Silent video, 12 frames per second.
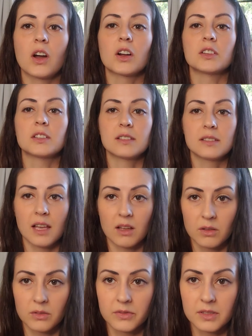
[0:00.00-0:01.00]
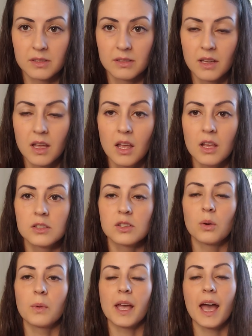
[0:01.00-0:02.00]
ourselves.
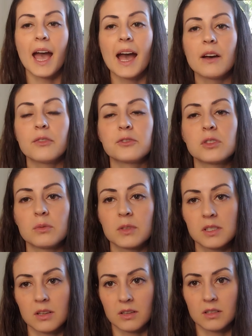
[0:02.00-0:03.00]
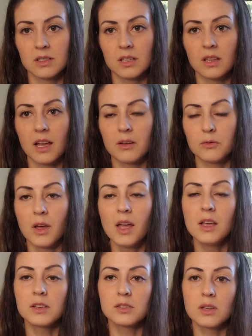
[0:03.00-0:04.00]
So we have to return to love.
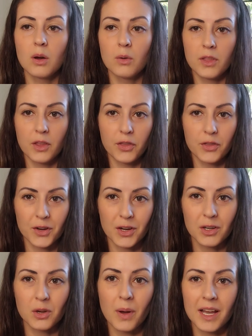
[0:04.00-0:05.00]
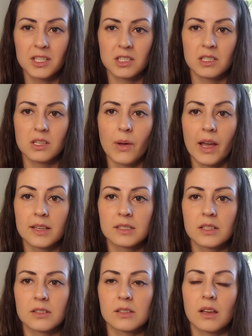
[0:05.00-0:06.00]
So the third question you
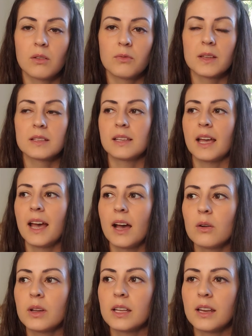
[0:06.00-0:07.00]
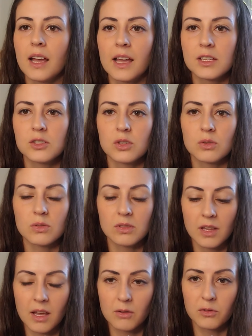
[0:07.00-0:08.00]
ask yourself is, how can I choose
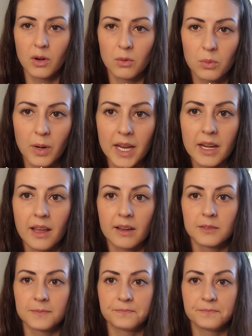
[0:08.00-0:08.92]
love right now?